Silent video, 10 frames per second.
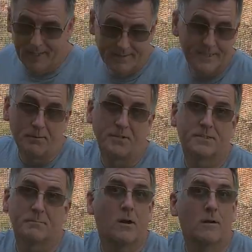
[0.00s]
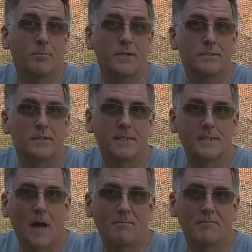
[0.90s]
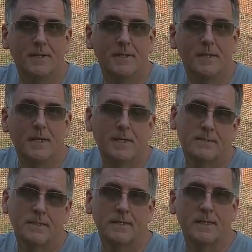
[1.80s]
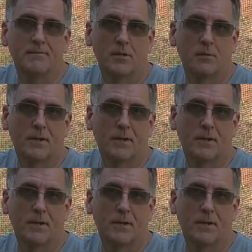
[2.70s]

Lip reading: stapled some carpet to the top of it to give a little